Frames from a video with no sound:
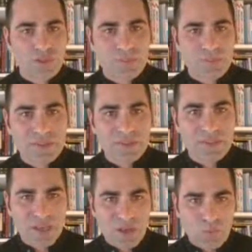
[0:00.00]

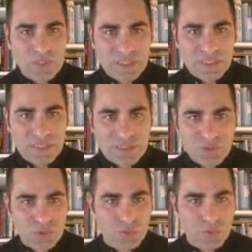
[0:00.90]
treatment we need
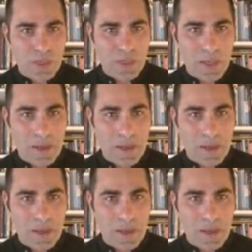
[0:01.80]
to